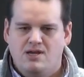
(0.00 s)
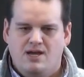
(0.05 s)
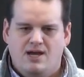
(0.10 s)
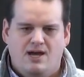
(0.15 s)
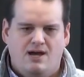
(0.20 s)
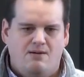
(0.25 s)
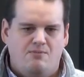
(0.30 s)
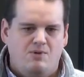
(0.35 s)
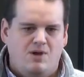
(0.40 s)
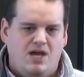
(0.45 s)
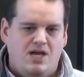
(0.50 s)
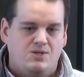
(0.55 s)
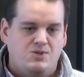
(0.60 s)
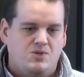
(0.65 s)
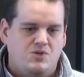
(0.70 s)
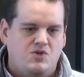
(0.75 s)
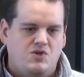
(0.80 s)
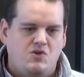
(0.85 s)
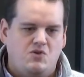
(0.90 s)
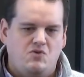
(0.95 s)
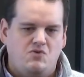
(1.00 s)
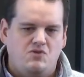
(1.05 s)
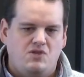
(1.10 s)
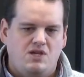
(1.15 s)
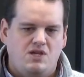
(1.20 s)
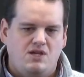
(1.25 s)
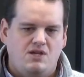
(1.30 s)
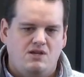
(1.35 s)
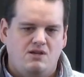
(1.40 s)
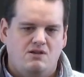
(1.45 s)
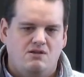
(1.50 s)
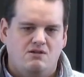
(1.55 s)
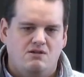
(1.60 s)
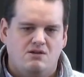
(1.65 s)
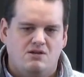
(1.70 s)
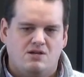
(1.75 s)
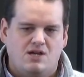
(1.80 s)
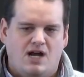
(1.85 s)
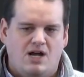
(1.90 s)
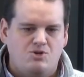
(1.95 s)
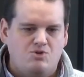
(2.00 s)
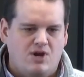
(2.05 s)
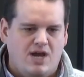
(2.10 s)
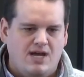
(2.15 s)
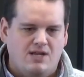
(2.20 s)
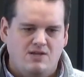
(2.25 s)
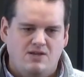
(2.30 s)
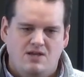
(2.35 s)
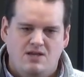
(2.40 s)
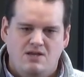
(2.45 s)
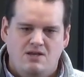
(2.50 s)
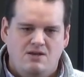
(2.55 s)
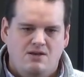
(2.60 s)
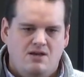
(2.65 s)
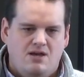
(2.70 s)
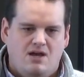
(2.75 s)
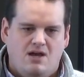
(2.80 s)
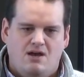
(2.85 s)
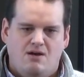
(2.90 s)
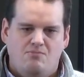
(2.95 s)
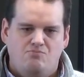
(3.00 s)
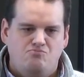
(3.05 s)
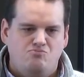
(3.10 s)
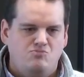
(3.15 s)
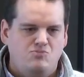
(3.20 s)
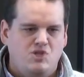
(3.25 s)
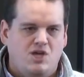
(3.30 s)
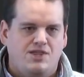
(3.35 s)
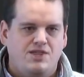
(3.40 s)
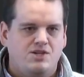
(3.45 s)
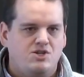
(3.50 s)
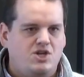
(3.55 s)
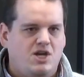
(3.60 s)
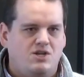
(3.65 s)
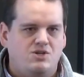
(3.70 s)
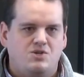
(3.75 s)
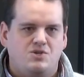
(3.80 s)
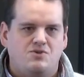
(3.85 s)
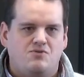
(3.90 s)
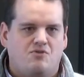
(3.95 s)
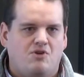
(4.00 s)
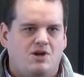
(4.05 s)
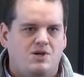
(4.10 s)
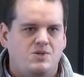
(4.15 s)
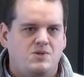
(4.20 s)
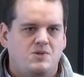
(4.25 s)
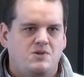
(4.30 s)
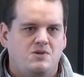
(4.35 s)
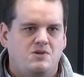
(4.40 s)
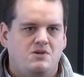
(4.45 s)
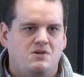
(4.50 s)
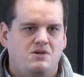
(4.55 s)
Um, as to the contract, um, nothing changes for us.